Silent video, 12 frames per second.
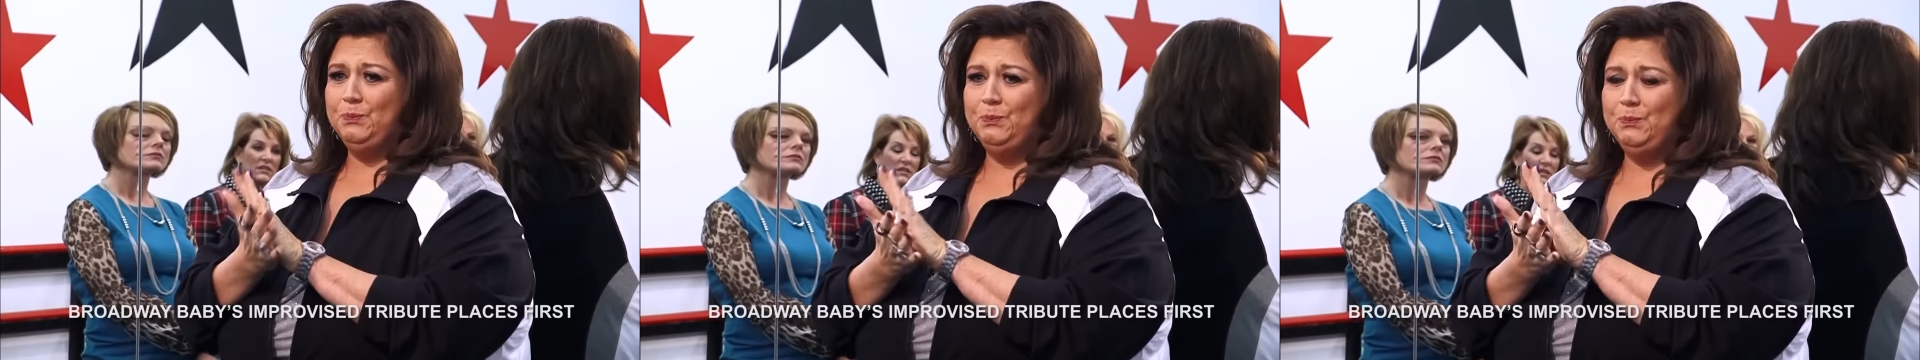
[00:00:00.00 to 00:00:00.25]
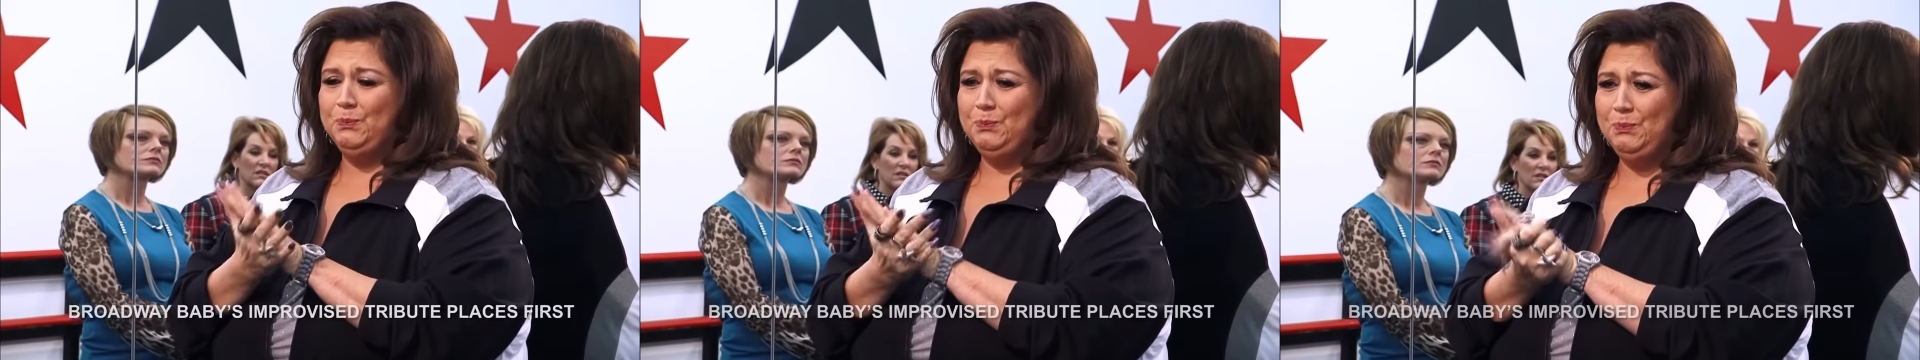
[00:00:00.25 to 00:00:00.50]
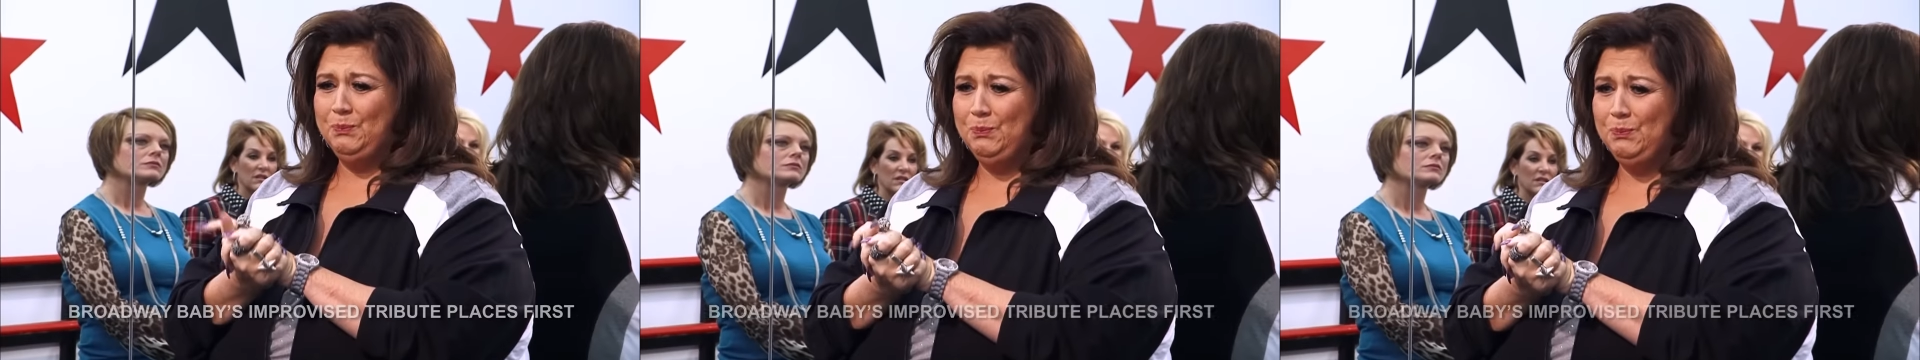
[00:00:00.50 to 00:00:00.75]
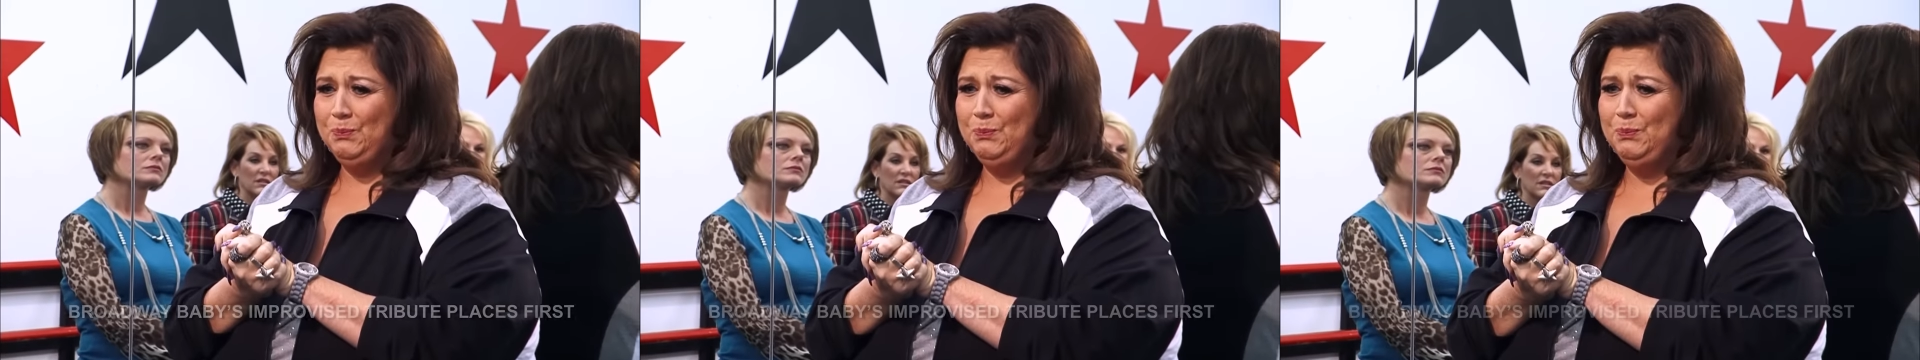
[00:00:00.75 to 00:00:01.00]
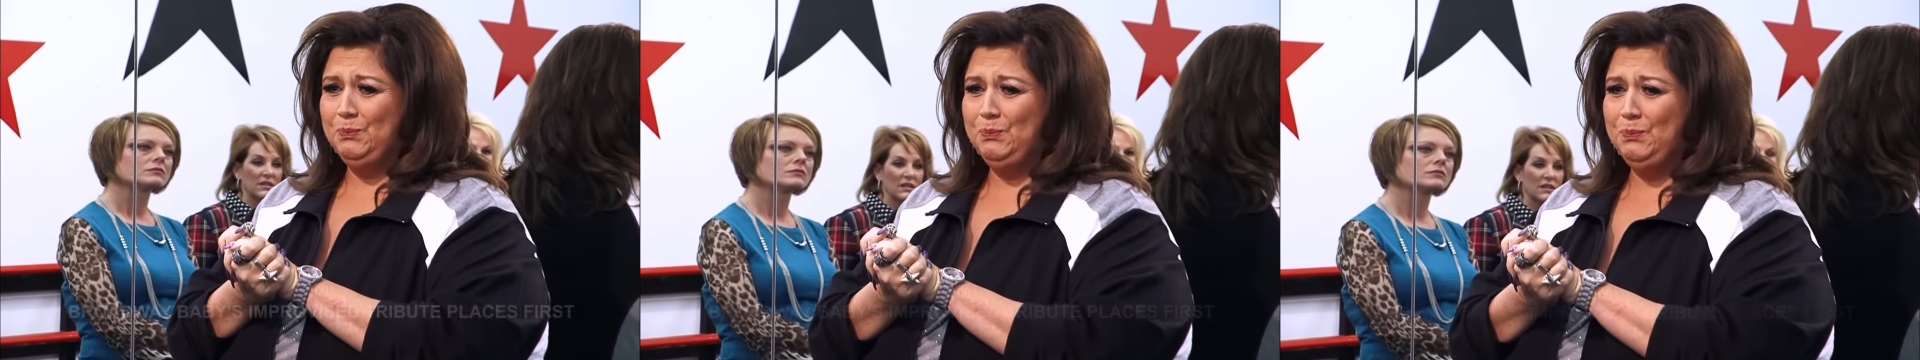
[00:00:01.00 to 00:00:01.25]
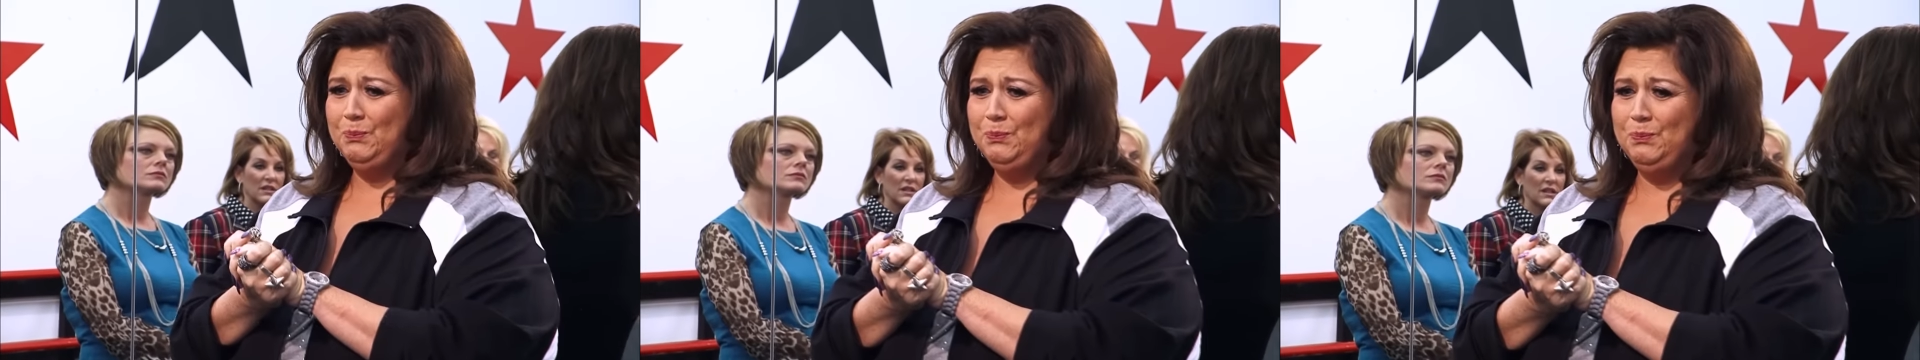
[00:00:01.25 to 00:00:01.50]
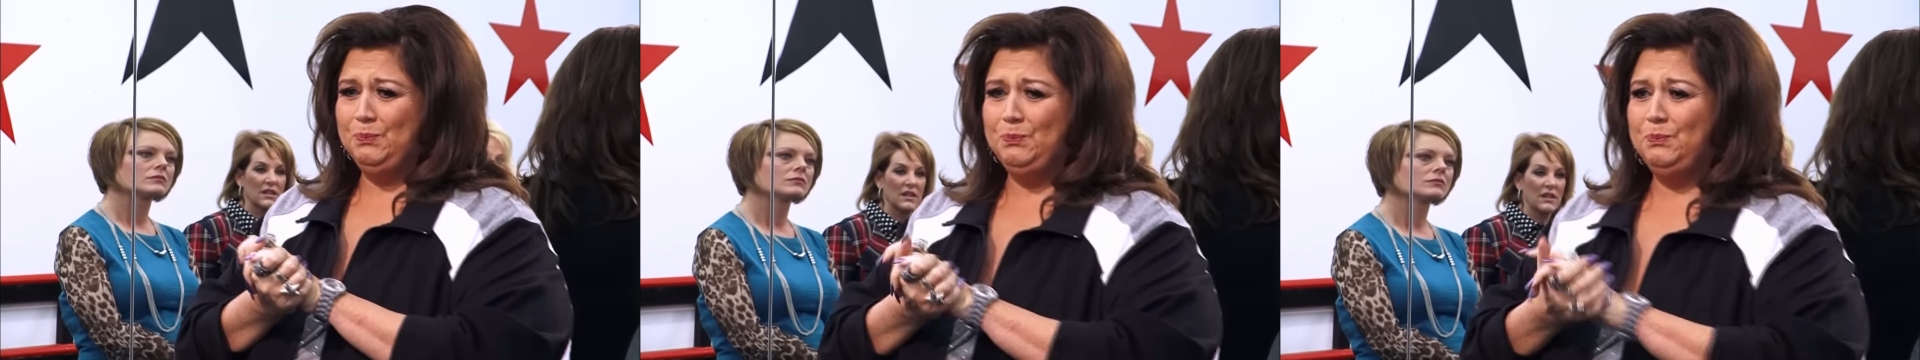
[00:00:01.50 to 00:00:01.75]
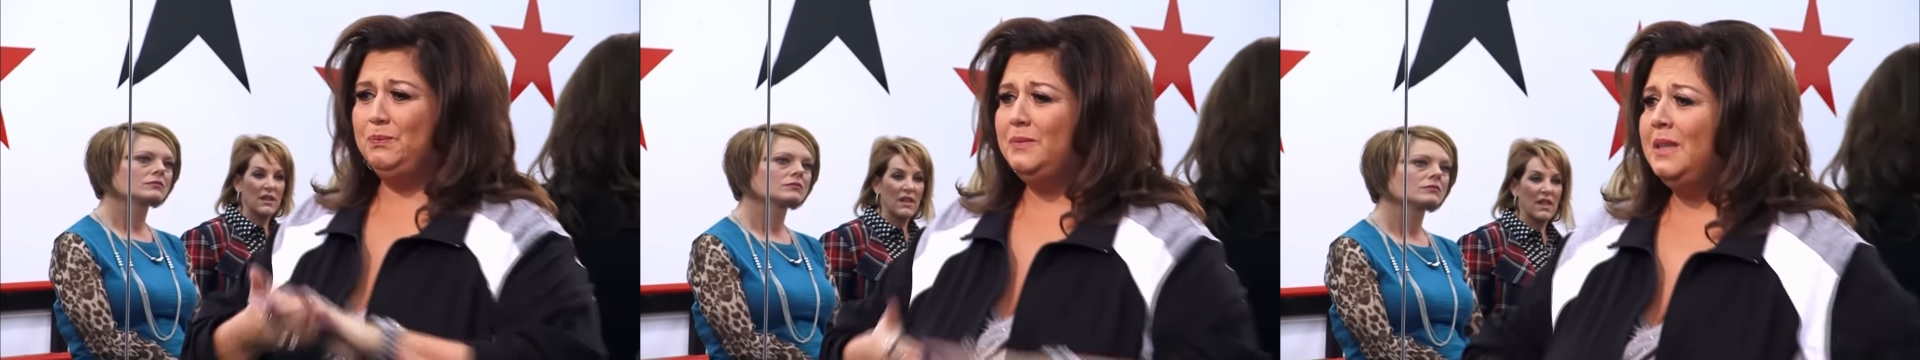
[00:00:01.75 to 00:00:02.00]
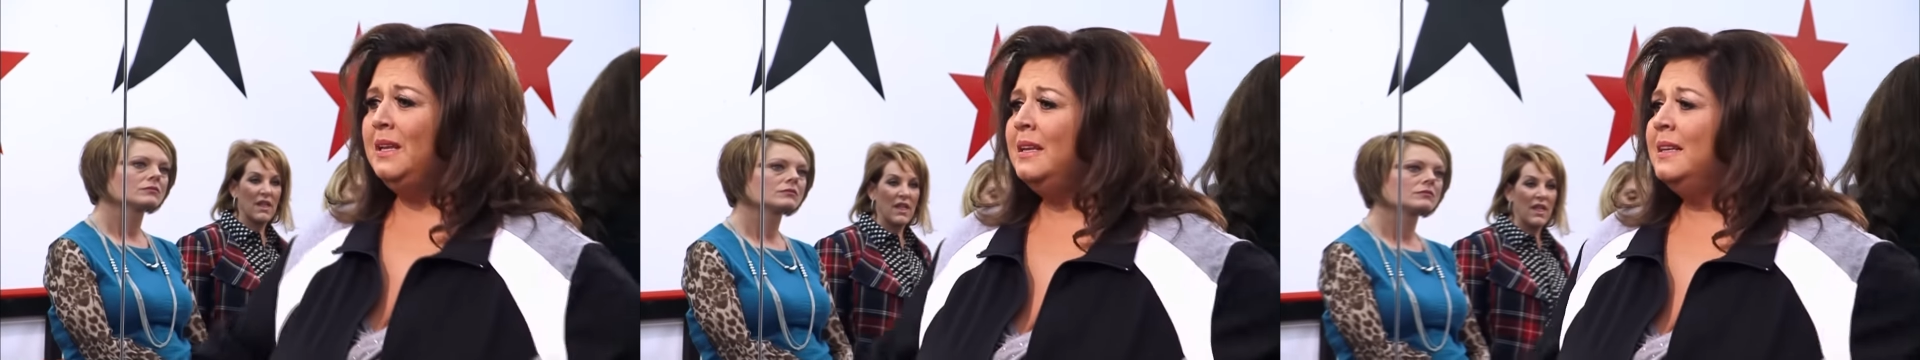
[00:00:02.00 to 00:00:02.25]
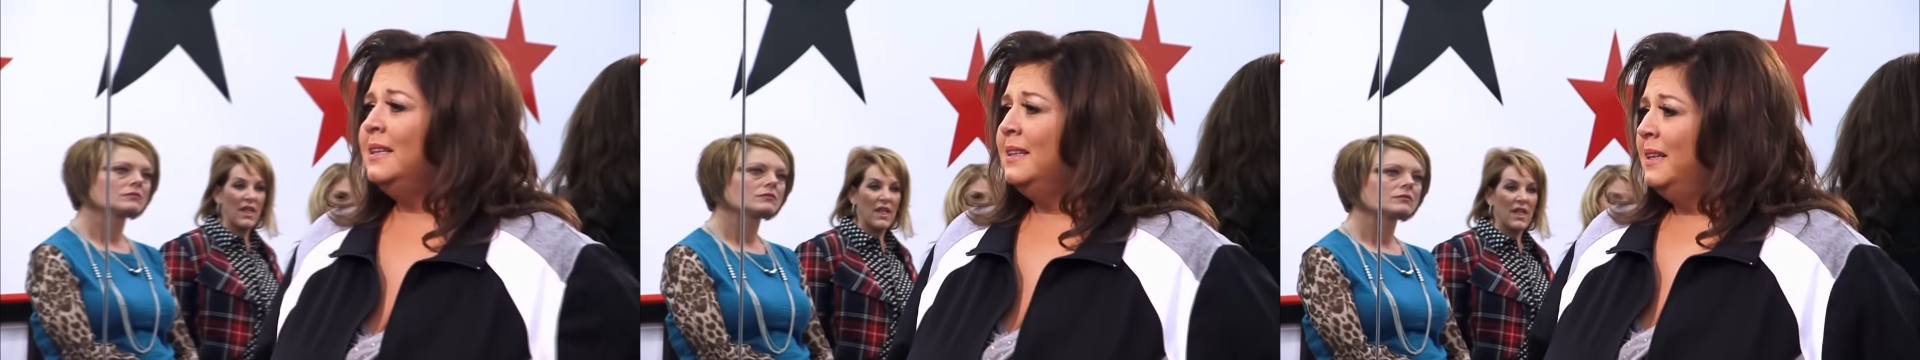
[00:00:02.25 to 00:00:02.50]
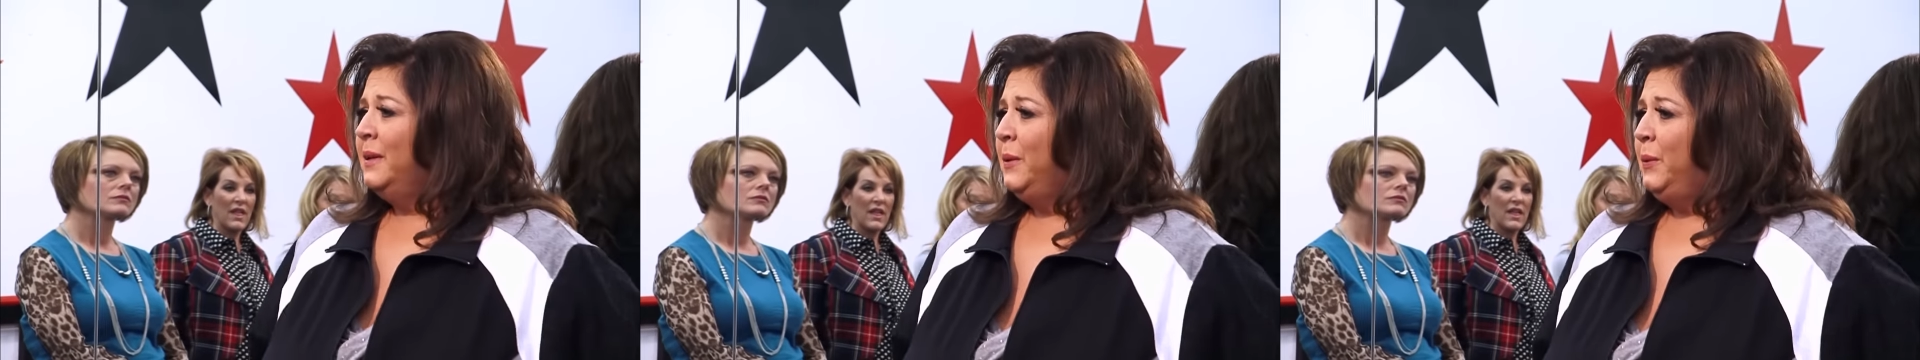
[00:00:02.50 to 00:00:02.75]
[no speech]